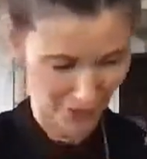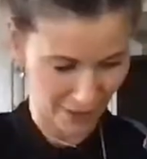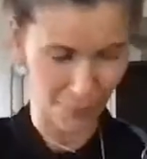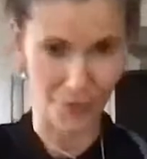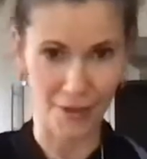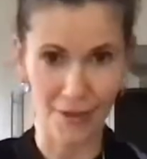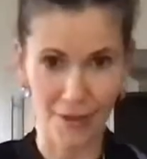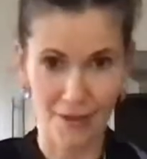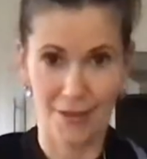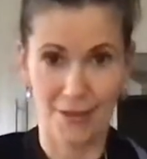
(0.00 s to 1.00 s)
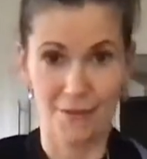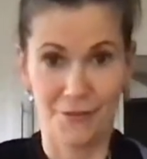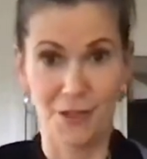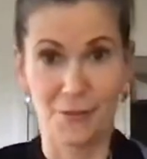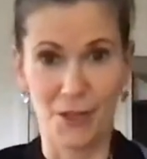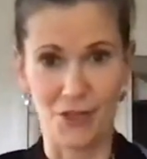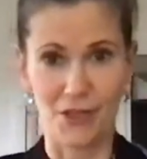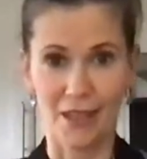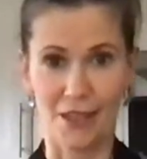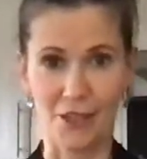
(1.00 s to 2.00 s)
apron for a special
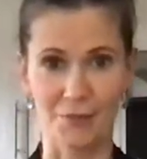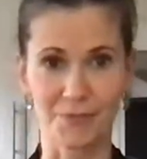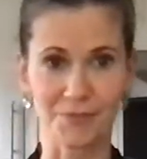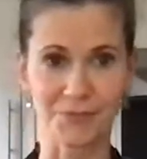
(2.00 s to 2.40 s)
occasion.